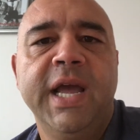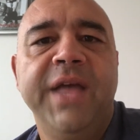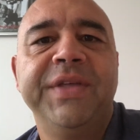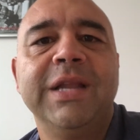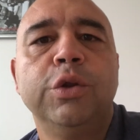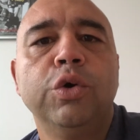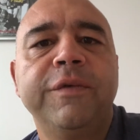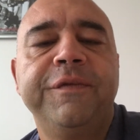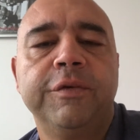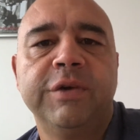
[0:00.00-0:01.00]
and they look
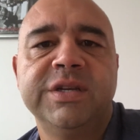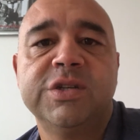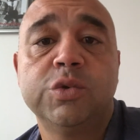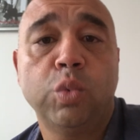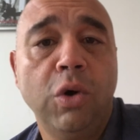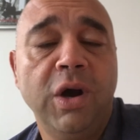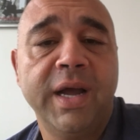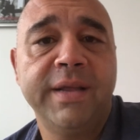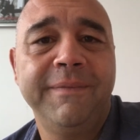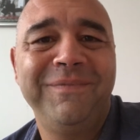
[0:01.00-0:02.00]
for reasons
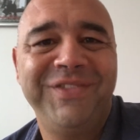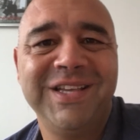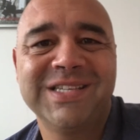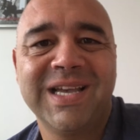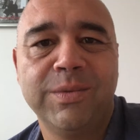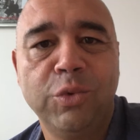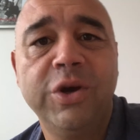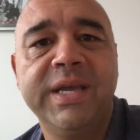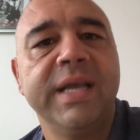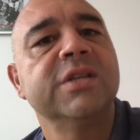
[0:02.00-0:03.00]
why things aren't
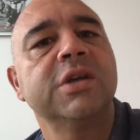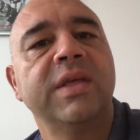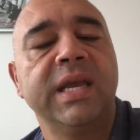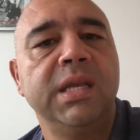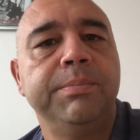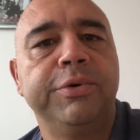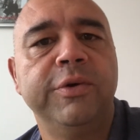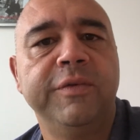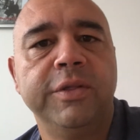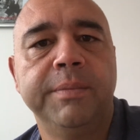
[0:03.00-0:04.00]
working so they can
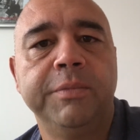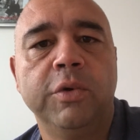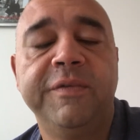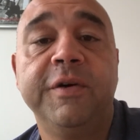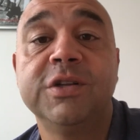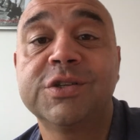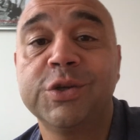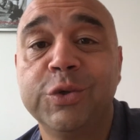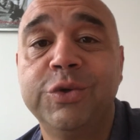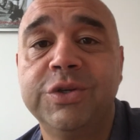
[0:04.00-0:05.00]
improve on them or find
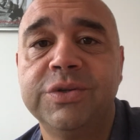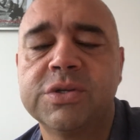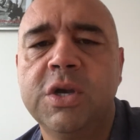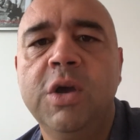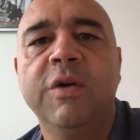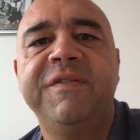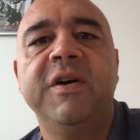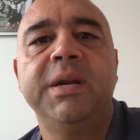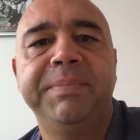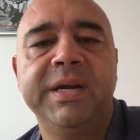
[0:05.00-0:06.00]
solutions or
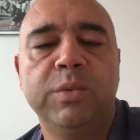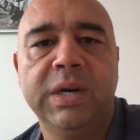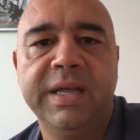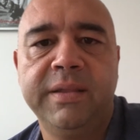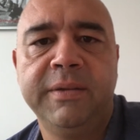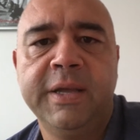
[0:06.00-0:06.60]
find a better way.